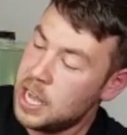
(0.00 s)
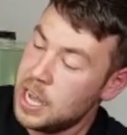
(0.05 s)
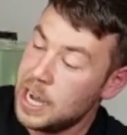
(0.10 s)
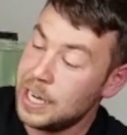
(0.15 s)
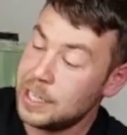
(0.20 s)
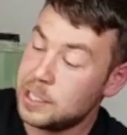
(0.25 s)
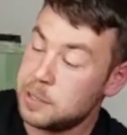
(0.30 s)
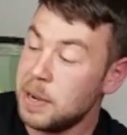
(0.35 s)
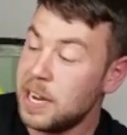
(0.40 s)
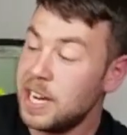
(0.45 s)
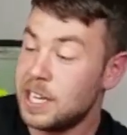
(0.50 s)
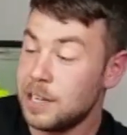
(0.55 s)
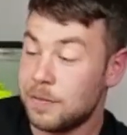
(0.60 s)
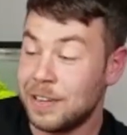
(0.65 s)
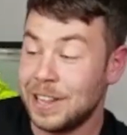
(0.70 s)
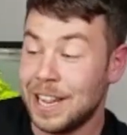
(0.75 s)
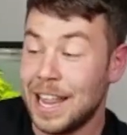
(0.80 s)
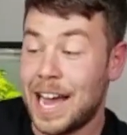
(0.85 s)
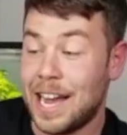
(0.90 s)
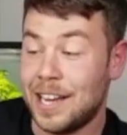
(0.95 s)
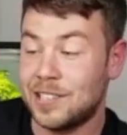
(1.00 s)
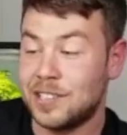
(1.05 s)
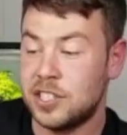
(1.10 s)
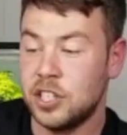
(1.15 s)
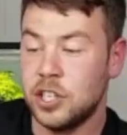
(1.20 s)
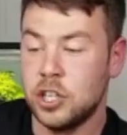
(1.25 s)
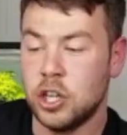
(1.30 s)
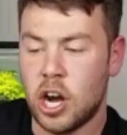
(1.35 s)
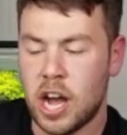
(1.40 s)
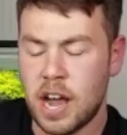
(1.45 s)
It's made of glass,
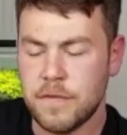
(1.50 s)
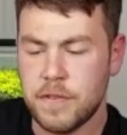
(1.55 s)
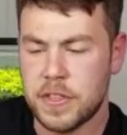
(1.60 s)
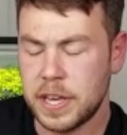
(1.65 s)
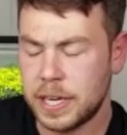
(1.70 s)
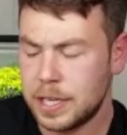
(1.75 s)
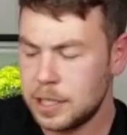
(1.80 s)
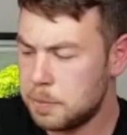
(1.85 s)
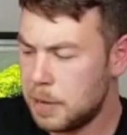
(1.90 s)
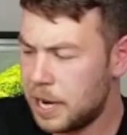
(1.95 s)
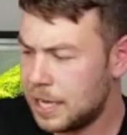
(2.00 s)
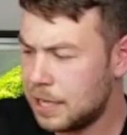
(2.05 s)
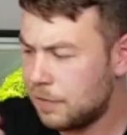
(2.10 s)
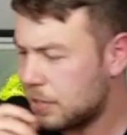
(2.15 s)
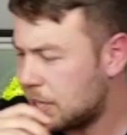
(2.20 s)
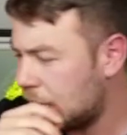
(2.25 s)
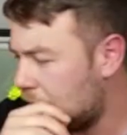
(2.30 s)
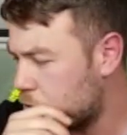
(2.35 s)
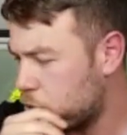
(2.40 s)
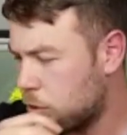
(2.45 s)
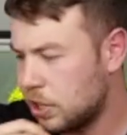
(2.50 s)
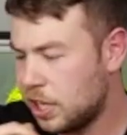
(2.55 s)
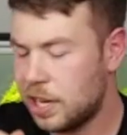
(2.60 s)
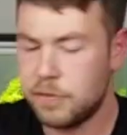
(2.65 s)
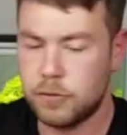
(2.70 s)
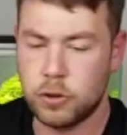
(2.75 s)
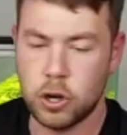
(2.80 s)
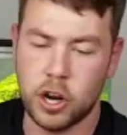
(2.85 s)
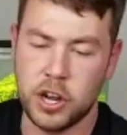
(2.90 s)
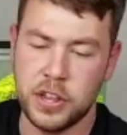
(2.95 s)
you know, everything's made of glass what
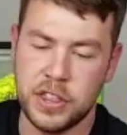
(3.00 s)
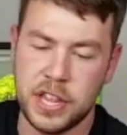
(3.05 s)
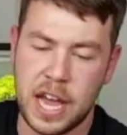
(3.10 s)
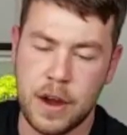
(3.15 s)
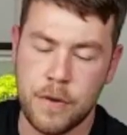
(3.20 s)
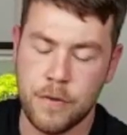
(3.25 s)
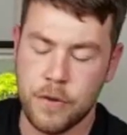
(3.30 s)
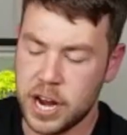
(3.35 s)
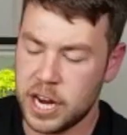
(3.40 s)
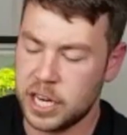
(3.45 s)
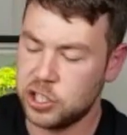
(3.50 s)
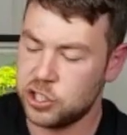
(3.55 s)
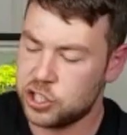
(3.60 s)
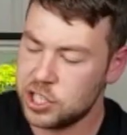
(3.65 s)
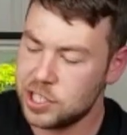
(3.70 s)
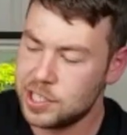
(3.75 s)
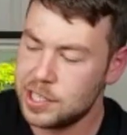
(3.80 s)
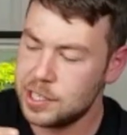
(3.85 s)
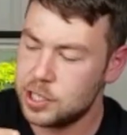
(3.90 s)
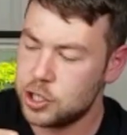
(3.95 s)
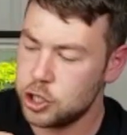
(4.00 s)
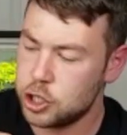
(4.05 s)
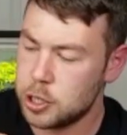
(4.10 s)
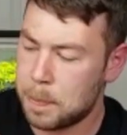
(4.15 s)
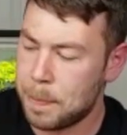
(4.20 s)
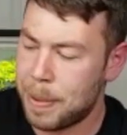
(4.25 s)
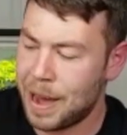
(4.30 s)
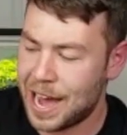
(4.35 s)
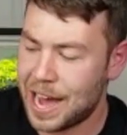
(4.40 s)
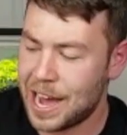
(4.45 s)
they've got in their range. This is just a
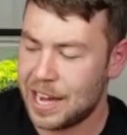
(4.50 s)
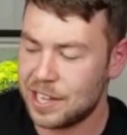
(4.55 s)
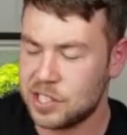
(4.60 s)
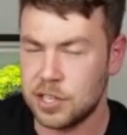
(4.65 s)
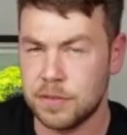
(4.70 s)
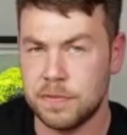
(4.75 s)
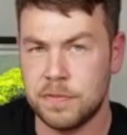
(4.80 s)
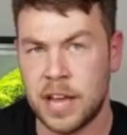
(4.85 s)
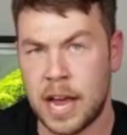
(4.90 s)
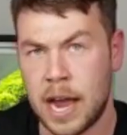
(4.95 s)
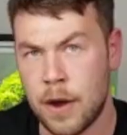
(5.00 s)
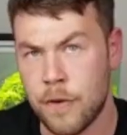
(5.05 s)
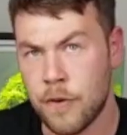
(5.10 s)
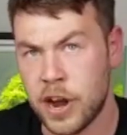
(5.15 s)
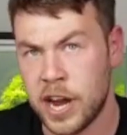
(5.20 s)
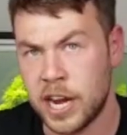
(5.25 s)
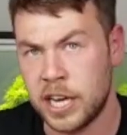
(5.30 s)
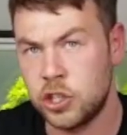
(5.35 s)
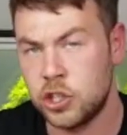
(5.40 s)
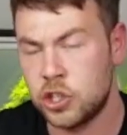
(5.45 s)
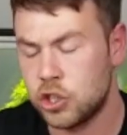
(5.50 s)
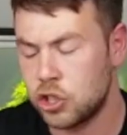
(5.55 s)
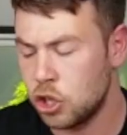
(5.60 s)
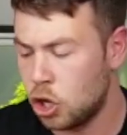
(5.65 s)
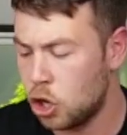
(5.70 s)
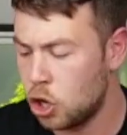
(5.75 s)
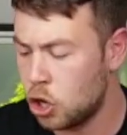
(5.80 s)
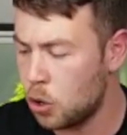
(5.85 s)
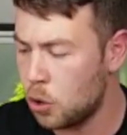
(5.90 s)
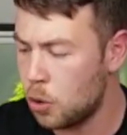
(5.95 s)
part of their range,
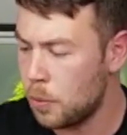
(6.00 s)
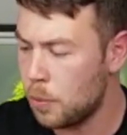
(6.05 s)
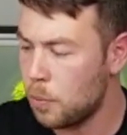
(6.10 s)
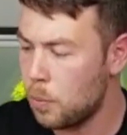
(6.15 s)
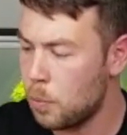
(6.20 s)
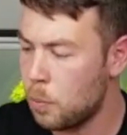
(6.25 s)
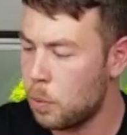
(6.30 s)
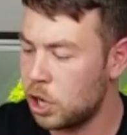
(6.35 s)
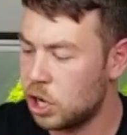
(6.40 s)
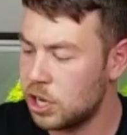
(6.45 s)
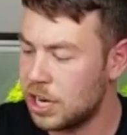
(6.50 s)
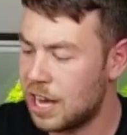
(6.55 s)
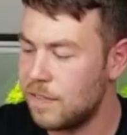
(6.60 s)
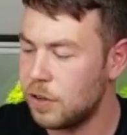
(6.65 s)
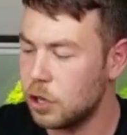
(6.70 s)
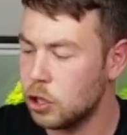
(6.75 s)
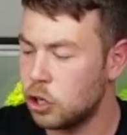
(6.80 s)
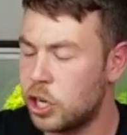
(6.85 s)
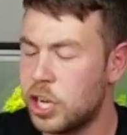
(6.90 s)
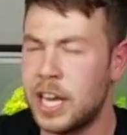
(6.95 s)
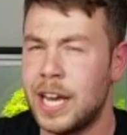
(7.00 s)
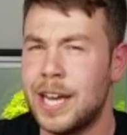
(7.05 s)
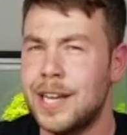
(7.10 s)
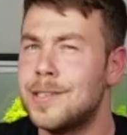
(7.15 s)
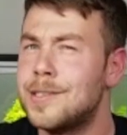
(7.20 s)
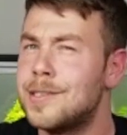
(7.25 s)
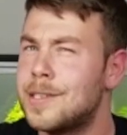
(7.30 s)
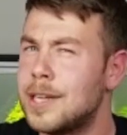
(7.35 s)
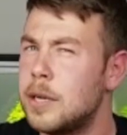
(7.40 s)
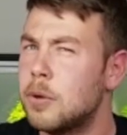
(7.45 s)
so we're going to have a look at it
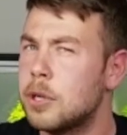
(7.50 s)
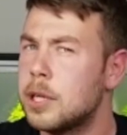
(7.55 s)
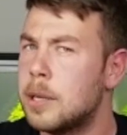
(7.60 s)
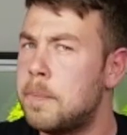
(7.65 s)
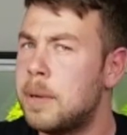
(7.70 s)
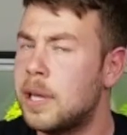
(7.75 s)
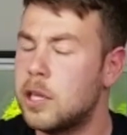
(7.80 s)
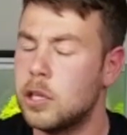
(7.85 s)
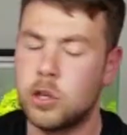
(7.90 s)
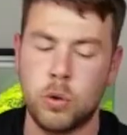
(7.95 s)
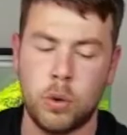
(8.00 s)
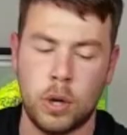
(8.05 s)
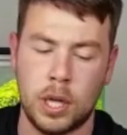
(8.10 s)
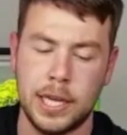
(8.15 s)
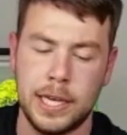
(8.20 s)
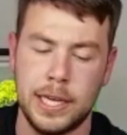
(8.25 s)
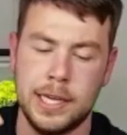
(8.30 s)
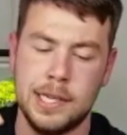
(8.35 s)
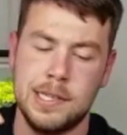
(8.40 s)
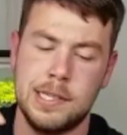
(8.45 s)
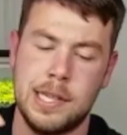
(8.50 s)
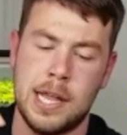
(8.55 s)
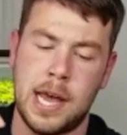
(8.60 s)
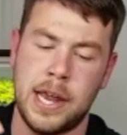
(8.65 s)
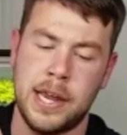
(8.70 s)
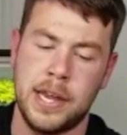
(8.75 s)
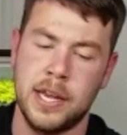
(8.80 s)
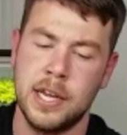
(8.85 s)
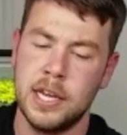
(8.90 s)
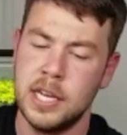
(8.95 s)
and see what the build quality is
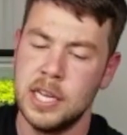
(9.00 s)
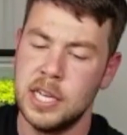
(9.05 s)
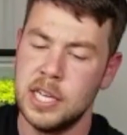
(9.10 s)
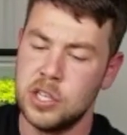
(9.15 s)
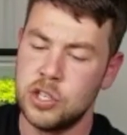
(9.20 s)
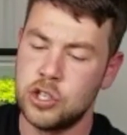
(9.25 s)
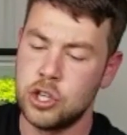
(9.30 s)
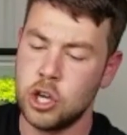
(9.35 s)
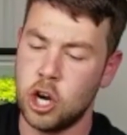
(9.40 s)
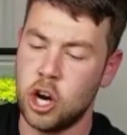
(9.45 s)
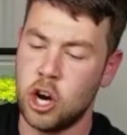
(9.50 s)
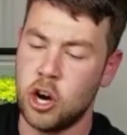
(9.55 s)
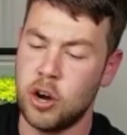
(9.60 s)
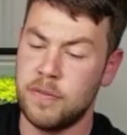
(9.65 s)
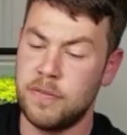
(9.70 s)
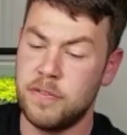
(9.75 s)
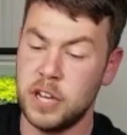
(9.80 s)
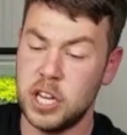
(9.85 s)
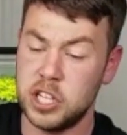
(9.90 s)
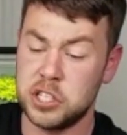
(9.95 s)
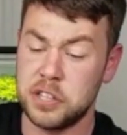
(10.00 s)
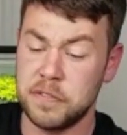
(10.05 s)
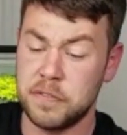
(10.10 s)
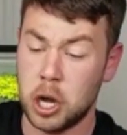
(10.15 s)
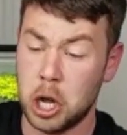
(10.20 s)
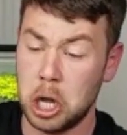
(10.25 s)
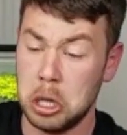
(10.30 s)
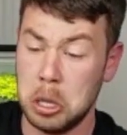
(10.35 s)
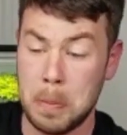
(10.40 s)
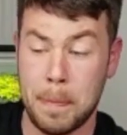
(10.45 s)
like. So, first of
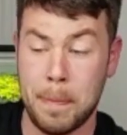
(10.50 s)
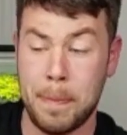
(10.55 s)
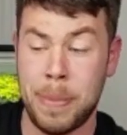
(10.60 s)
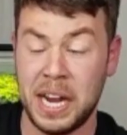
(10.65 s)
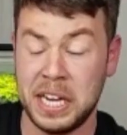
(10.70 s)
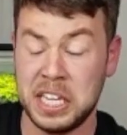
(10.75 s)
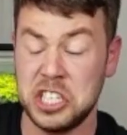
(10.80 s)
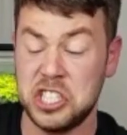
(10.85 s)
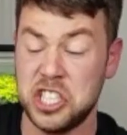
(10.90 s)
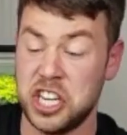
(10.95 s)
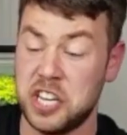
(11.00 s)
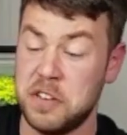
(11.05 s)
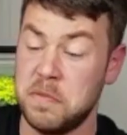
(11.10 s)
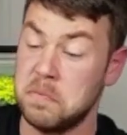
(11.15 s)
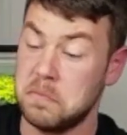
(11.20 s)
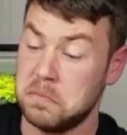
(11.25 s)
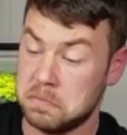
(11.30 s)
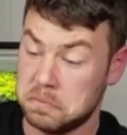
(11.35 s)
all, packaging.